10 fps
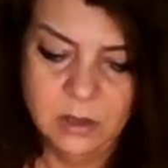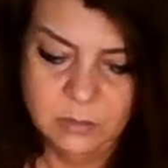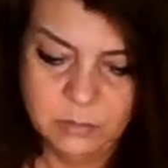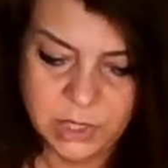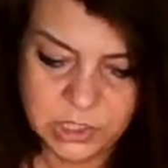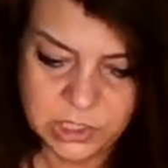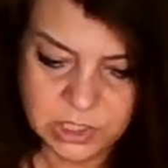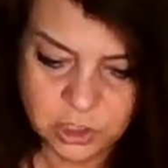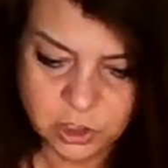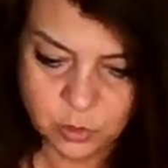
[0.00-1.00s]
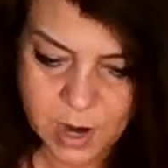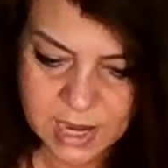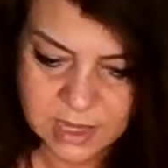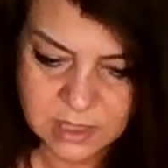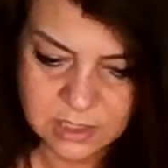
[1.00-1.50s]
But she's
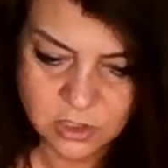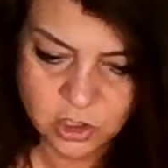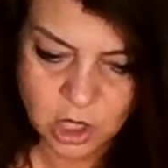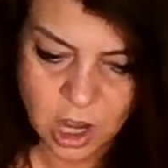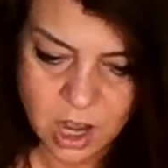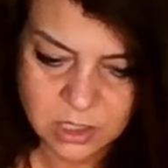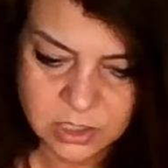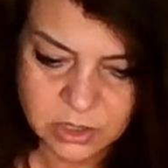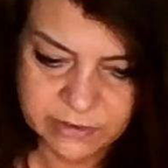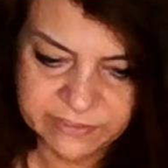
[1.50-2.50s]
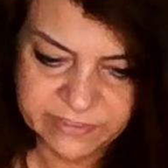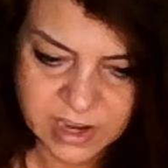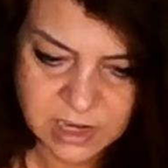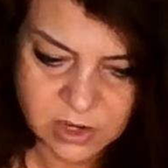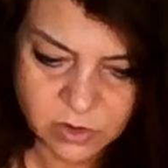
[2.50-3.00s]
dragging these dogs that are
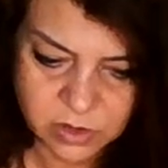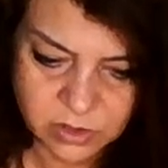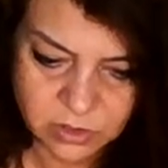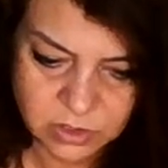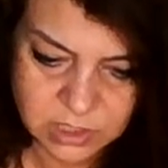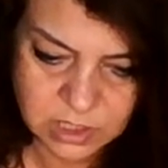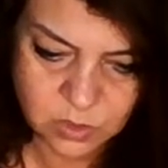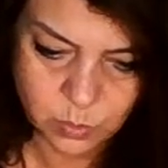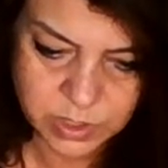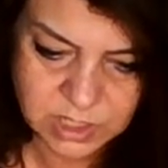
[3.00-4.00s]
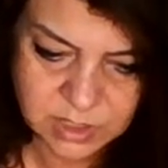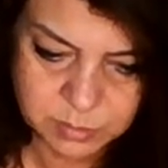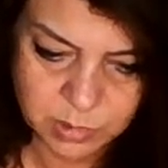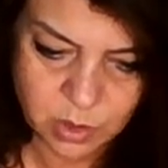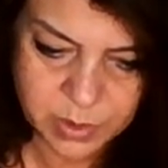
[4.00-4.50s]
fighting her, and it looks like the wind is
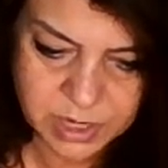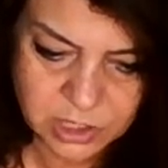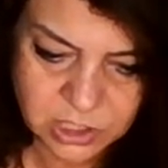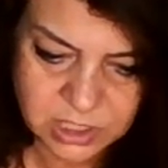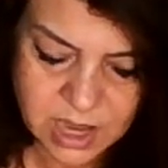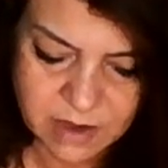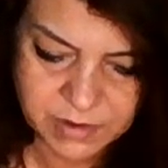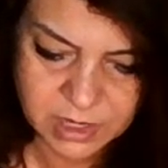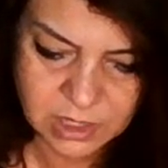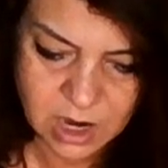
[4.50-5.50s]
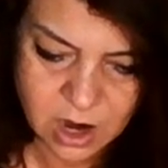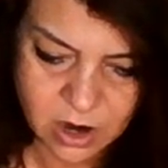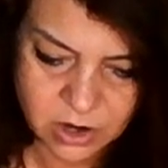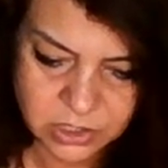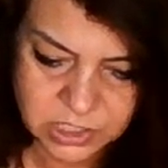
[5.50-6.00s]
blowing, and she's having a
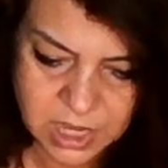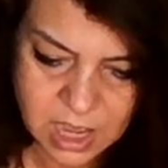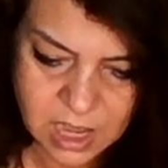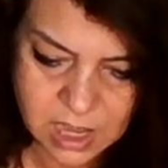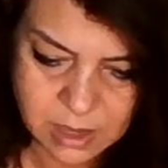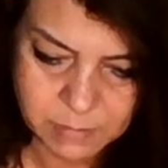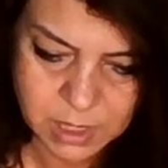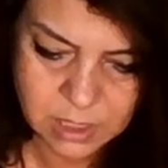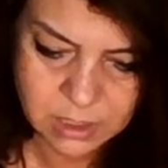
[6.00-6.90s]
hard time